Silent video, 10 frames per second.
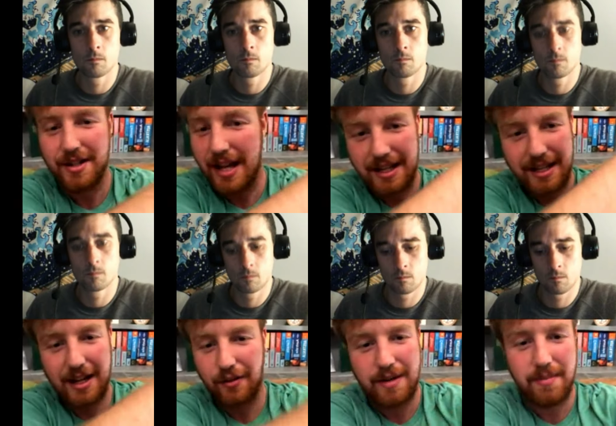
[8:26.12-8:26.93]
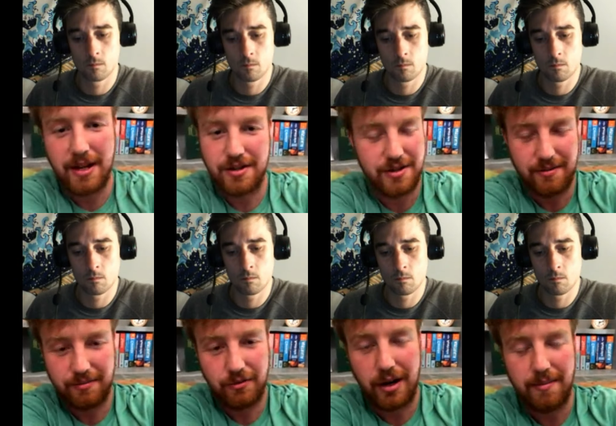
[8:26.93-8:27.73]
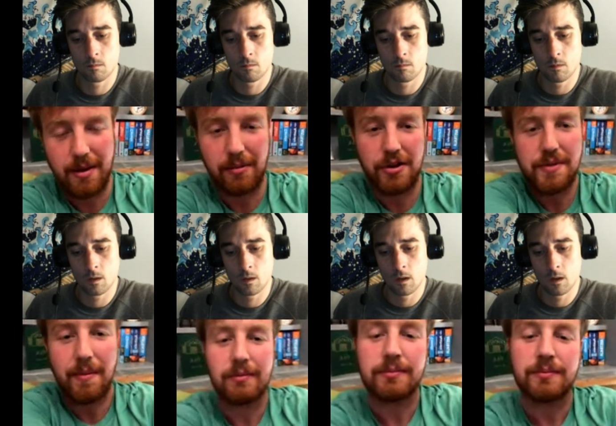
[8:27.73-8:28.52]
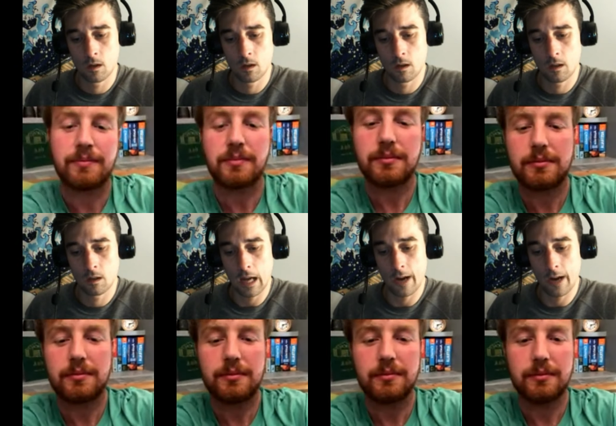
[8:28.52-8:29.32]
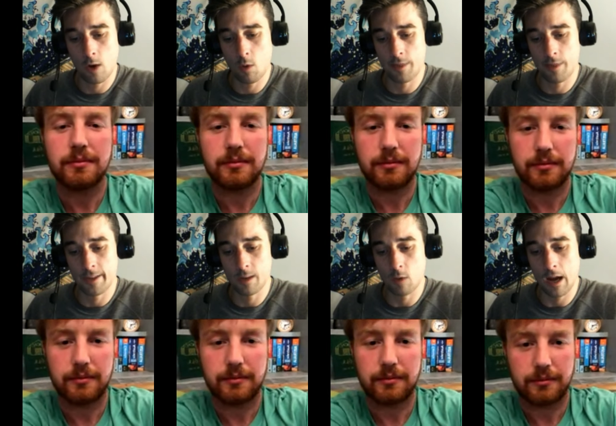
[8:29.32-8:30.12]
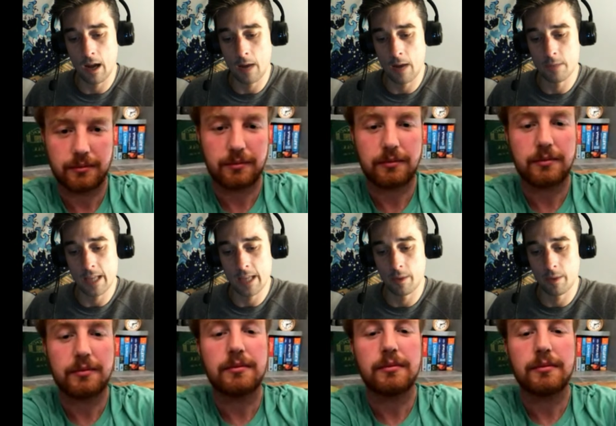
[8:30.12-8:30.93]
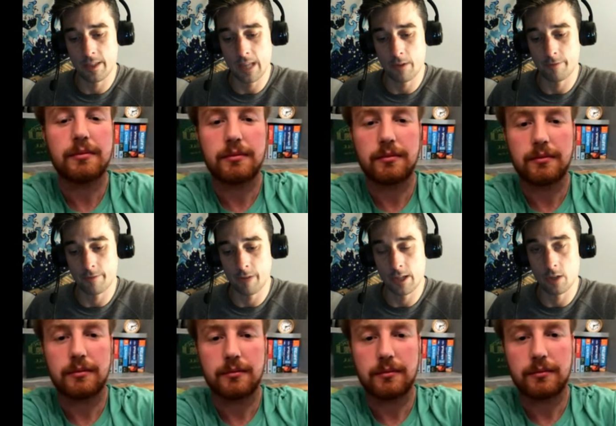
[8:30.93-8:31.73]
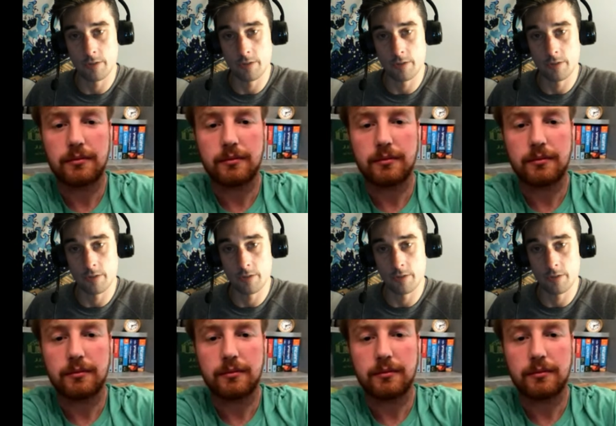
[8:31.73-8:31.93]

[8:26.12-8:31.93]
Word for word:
Speaker 1: day, get great pictures and great memories.
Speaker 2: I know one thing. I, I, was down in the south of France over